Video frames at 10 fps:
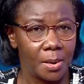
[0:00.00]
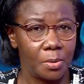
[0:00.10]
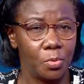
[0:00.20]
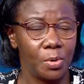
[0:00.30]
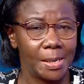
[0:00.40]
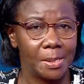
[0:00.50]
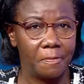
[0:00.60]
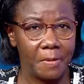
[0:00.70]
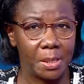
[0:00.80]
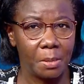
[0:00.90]
Not just the
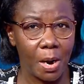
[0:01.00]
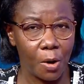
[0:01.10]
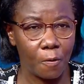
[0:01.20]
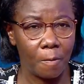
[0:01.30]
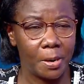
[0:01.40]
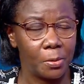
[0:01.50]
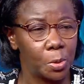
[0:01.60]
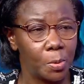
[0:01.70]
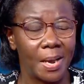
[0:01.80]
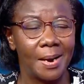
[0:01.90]
victim alone, but
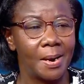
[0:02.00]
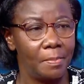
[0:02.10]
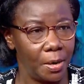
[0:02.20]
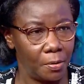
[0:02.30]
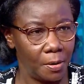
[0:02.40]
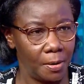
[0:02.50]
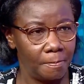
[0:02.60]
also the criminal,